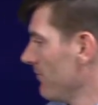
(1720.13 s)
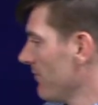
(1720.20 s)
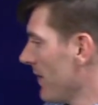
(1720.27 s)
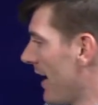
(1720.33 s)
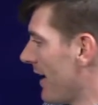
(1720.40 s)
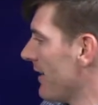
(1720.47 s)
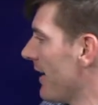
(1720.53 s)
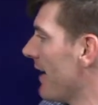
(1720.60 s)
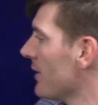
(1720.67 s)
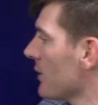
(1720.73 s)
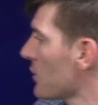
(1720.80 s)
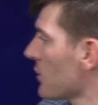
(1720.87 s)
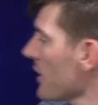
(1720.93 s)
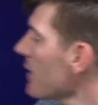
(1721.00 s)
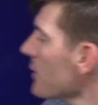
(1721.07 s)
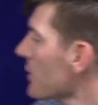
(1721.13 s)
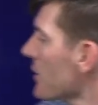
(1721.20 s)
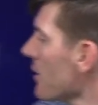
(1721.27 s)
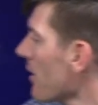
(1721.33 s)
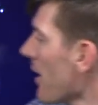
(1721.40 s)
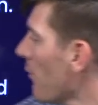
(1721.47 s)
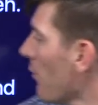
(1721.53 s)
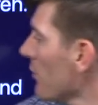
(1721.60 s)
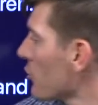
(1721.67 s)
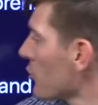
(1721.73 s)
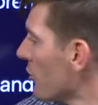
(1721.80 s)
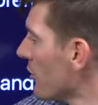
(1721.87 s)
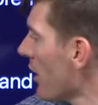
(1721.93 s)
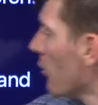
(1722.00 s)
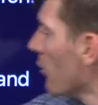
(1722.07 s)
And it says here, I want you to know,